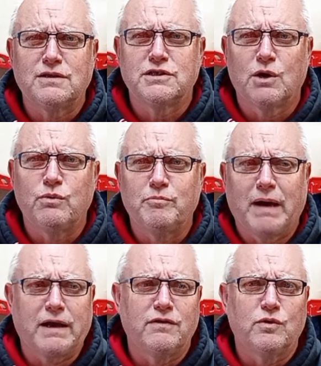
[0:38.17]
so we're
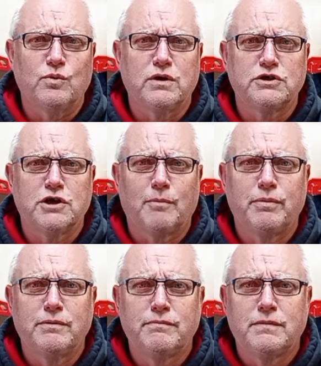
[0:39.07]
back in the workshop.
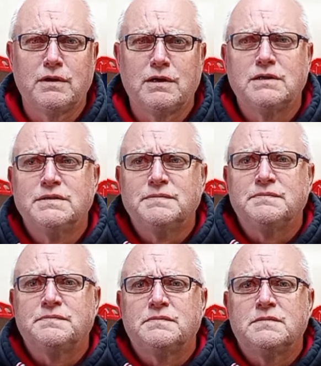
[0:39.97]

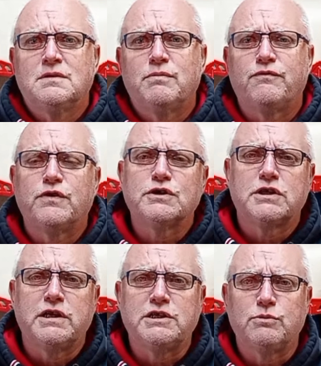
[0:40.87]
But first
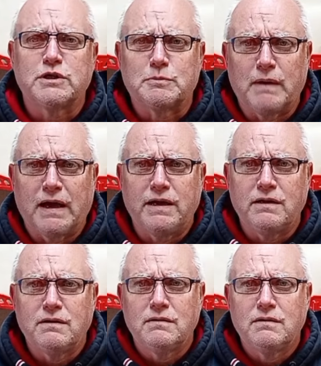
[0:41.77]
I need to explain